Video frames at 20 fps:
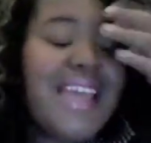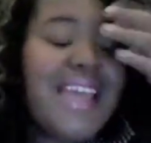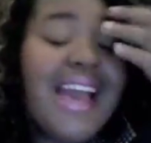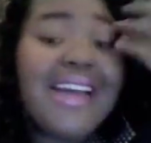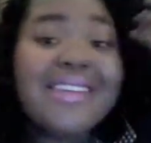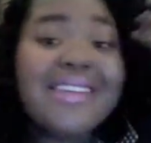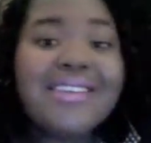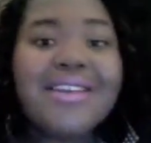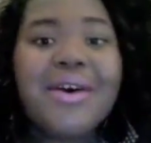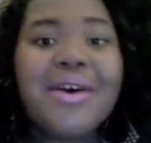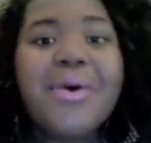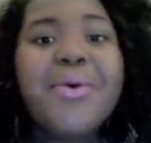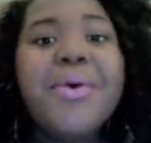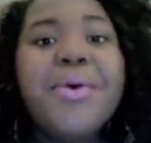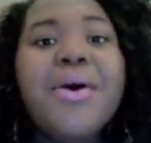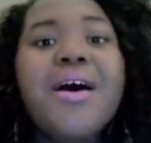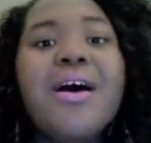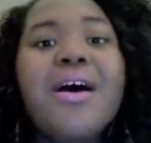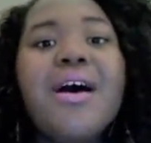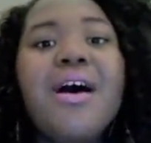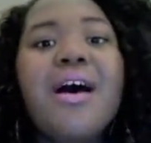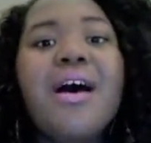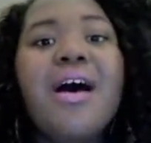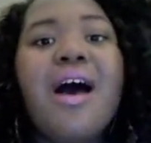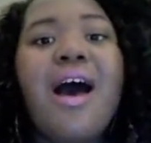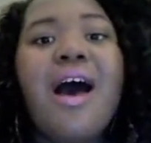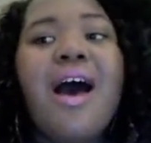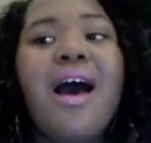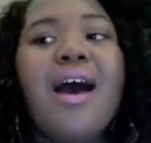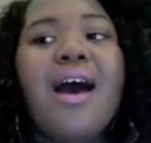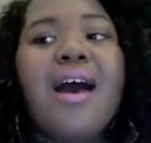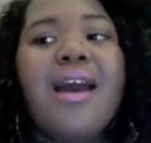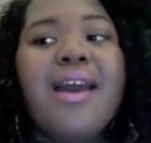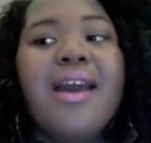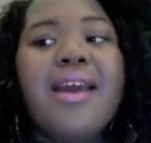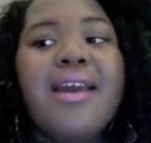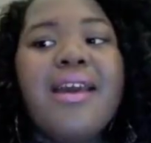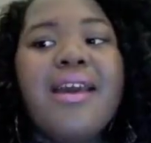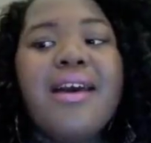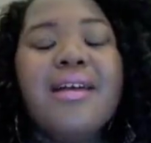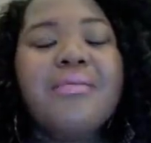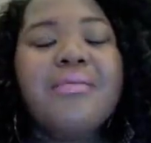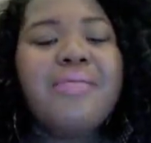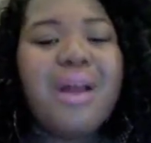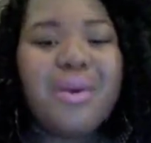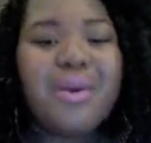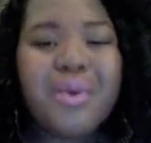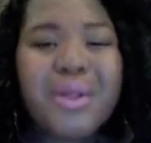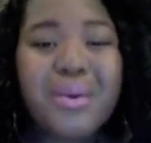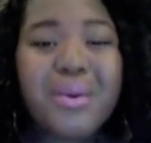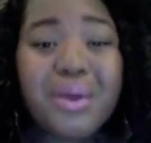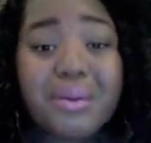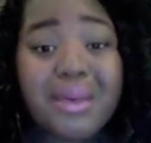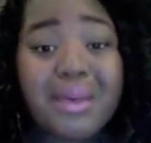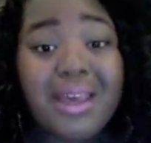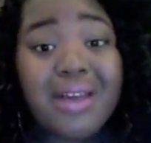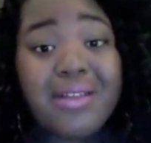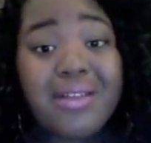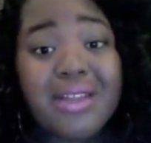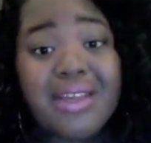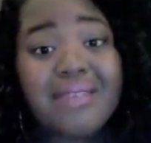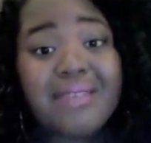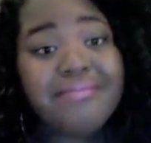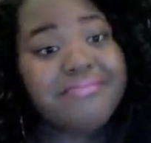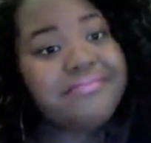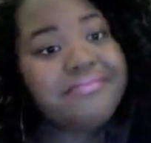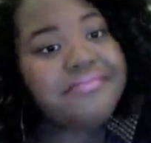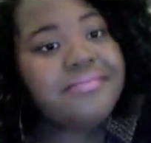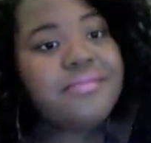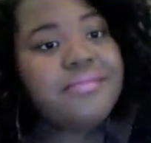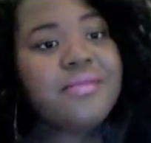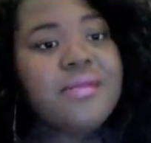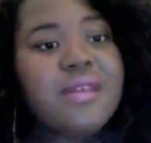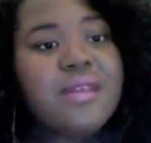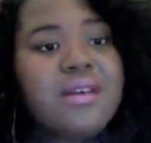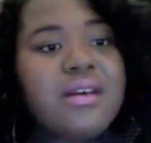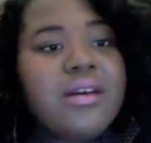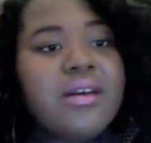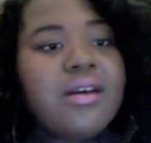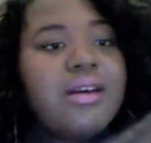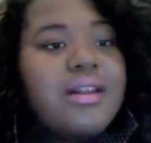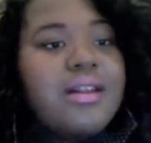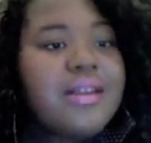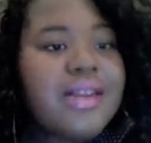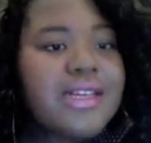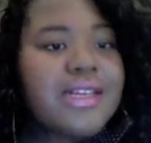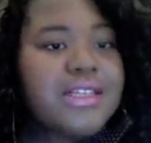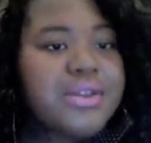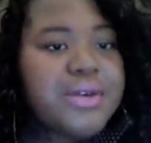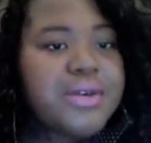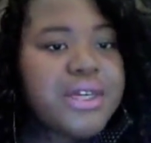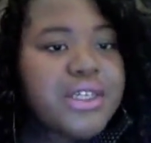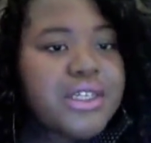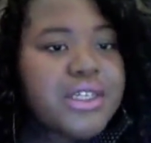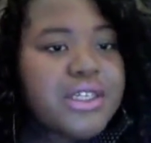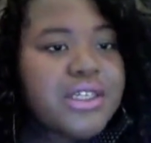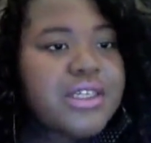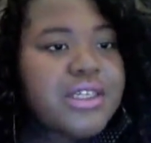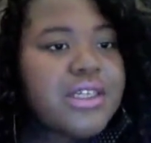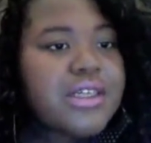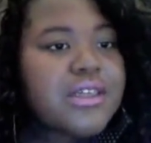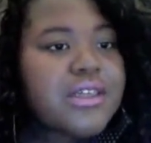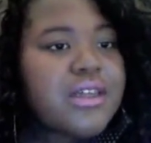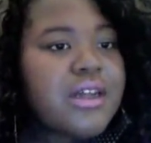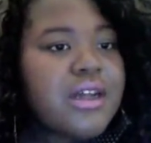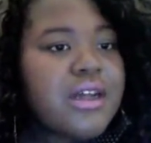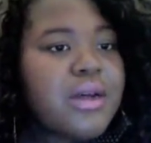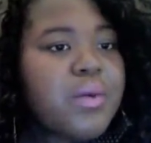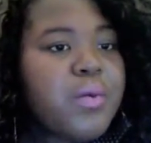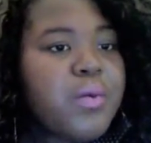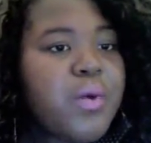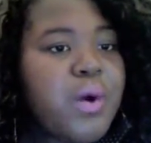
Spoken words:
But yeah, so I really want to be healthy. Next question.